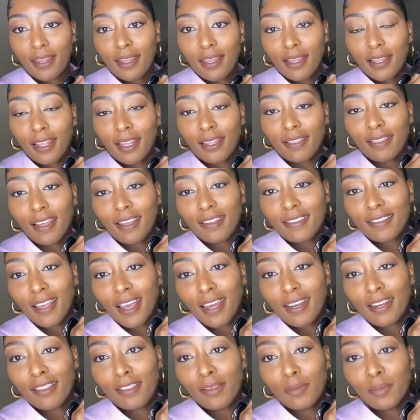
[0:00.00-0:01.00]
Like that's kind
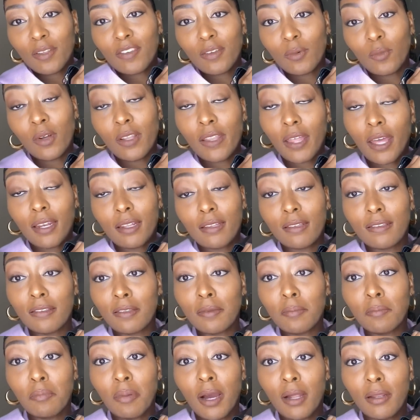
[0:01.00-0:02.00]
of the, material. well that is
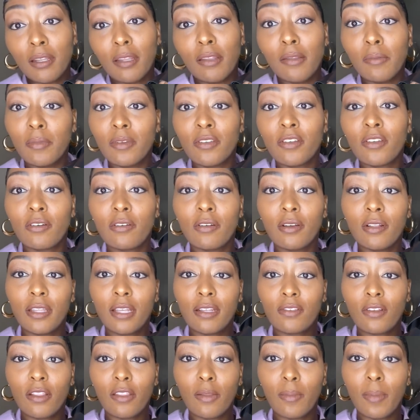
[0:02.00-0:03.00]
probably the material that's
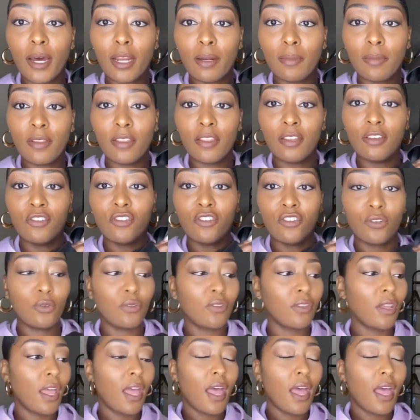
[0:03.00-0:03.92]
on the bottom of these shoes.